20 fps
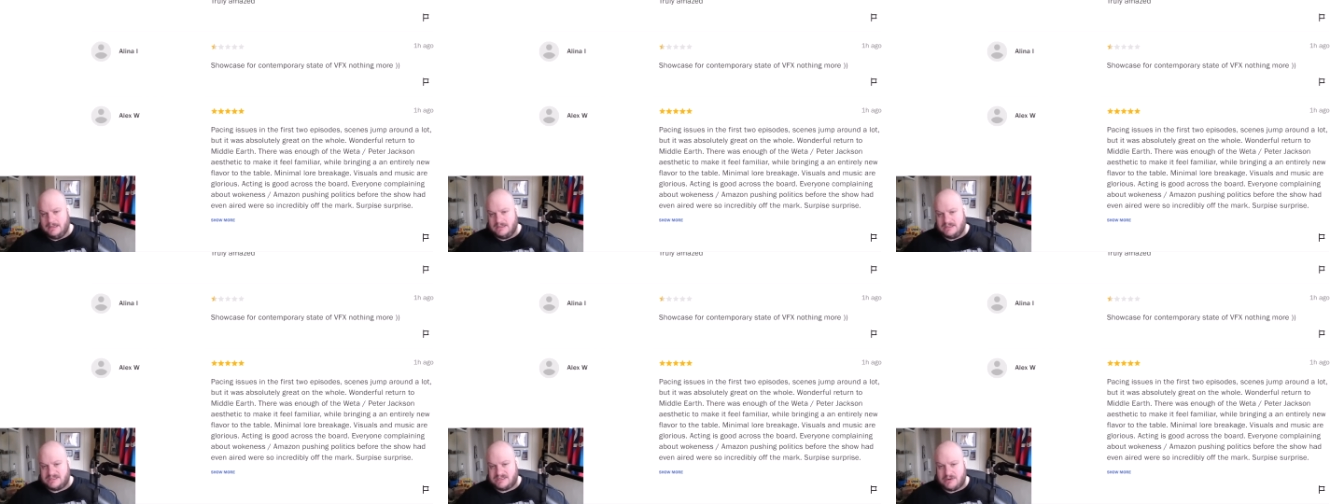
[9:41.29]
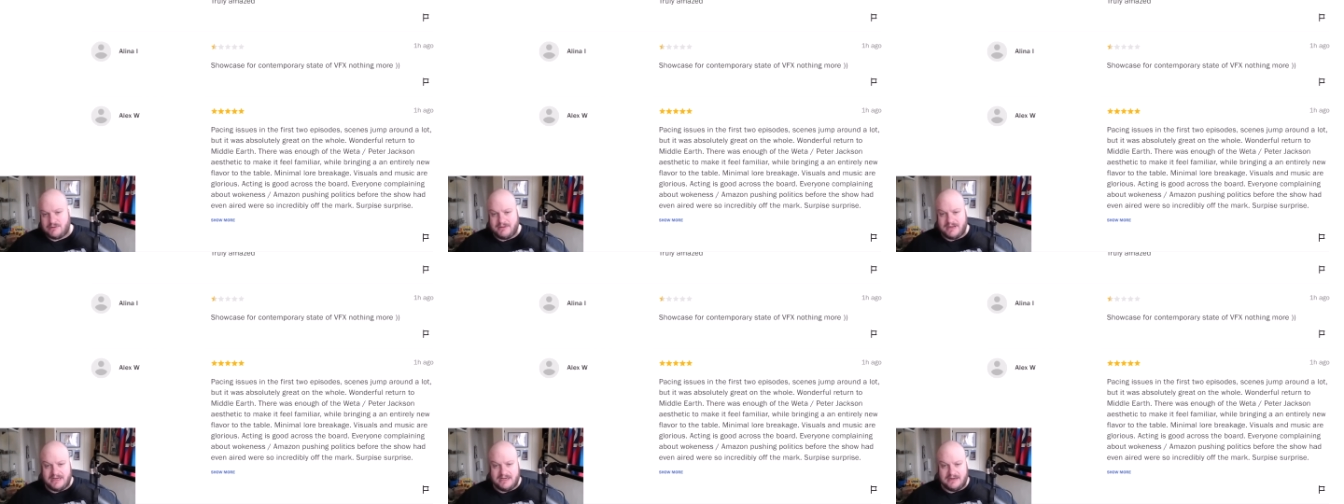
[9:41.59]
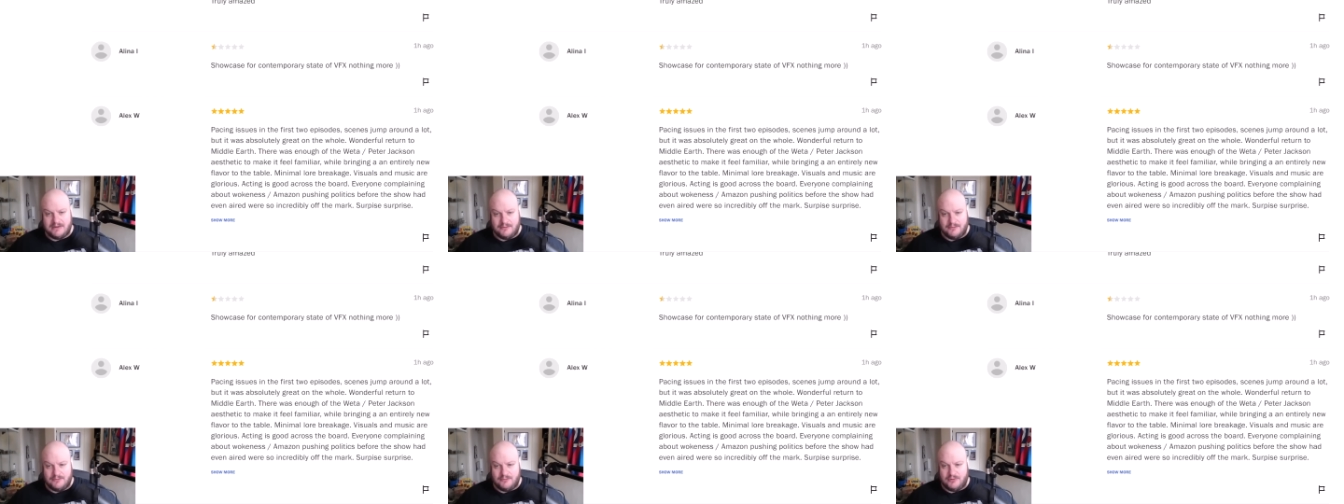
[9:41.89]
So, I
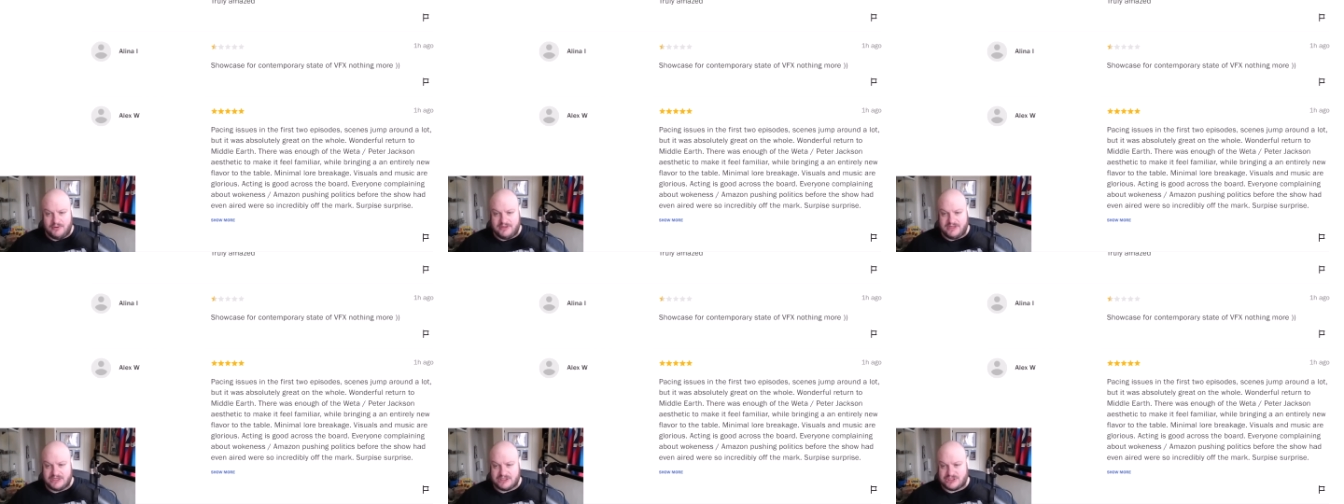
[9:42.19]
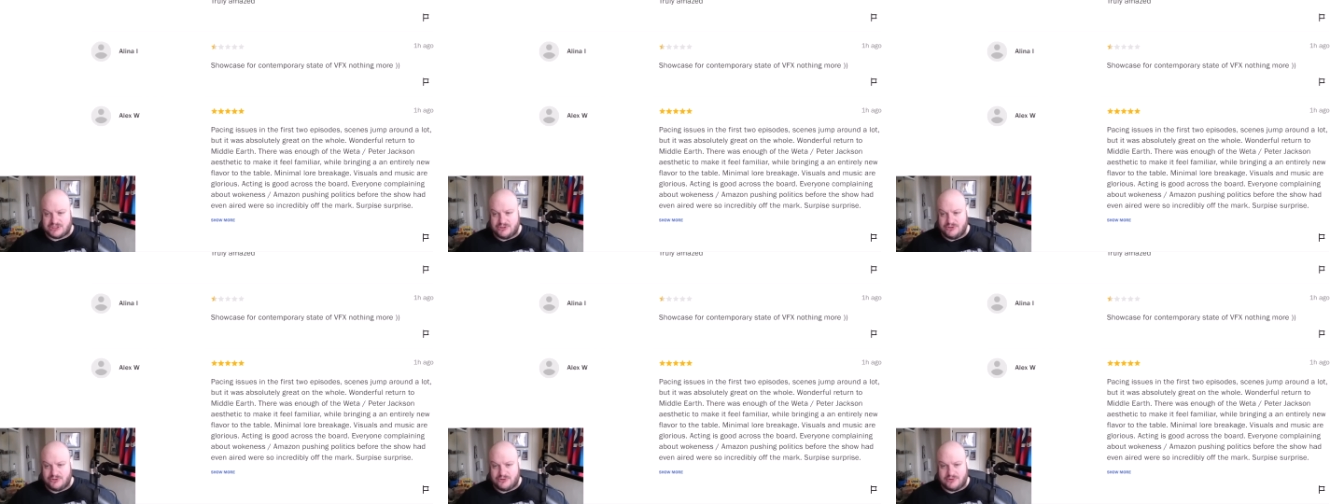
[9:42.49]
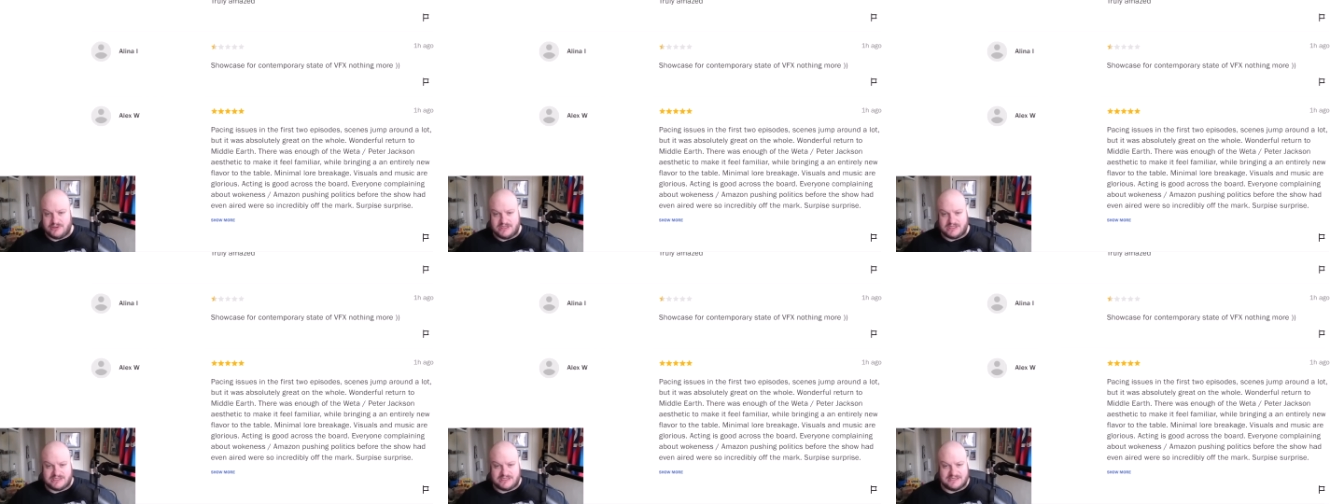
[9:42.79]
mean, with your two
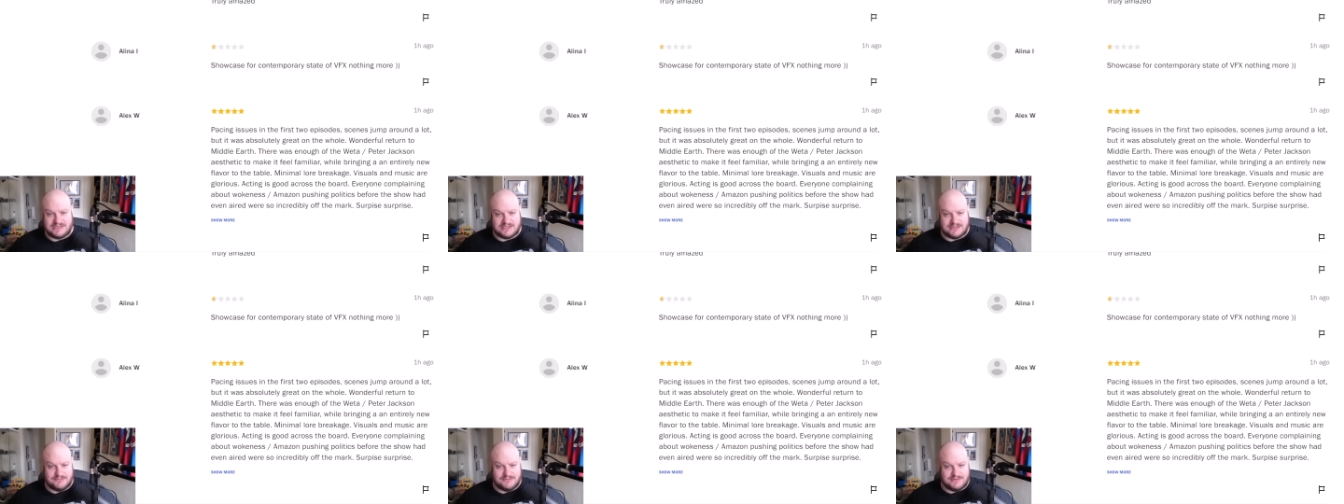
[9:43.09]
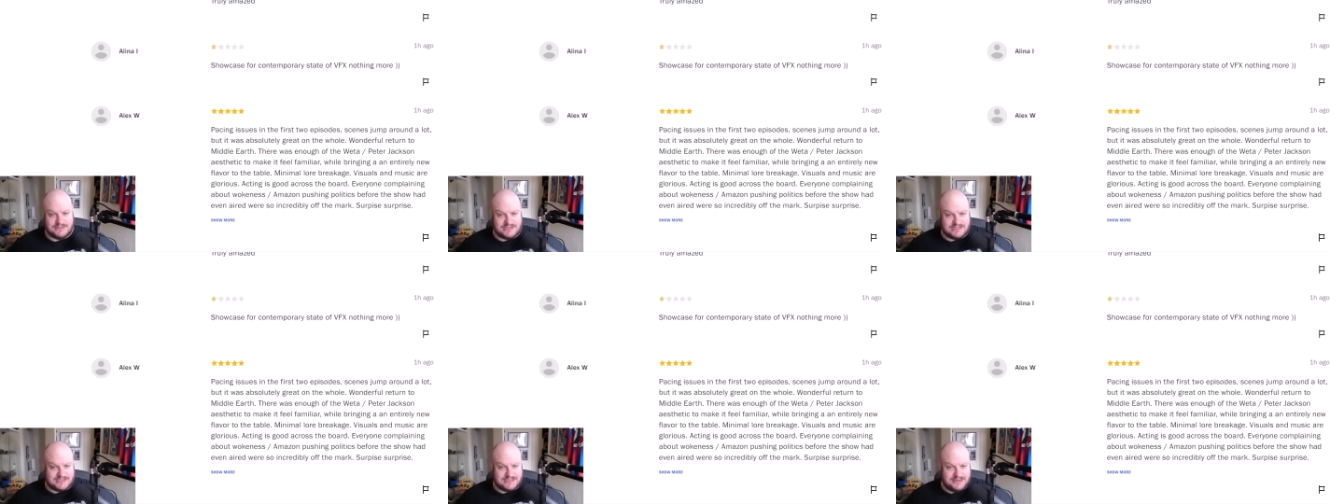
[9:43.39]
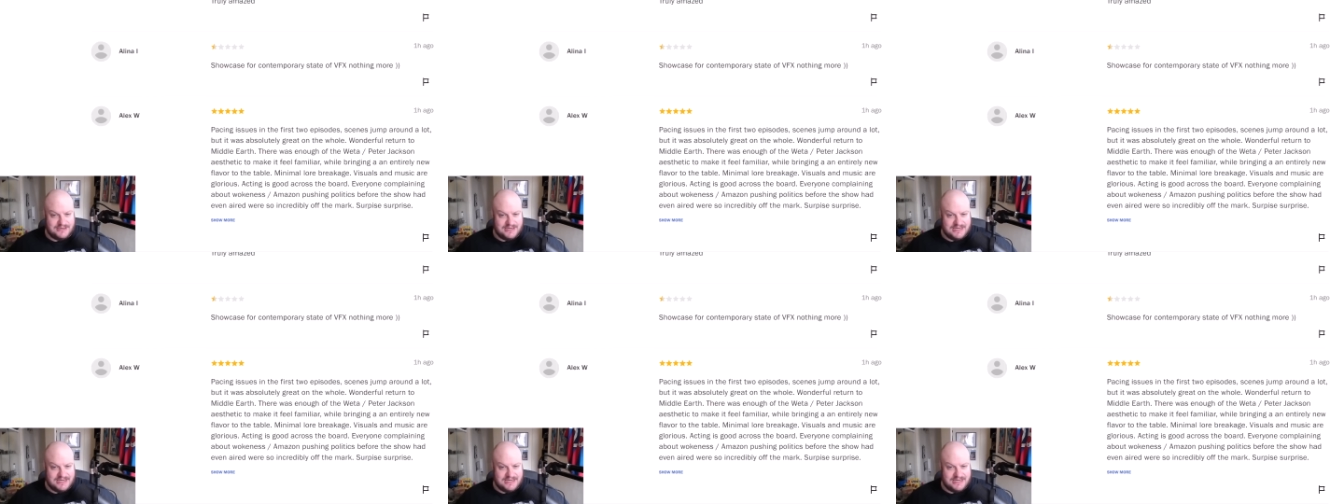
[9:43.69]
criticisms,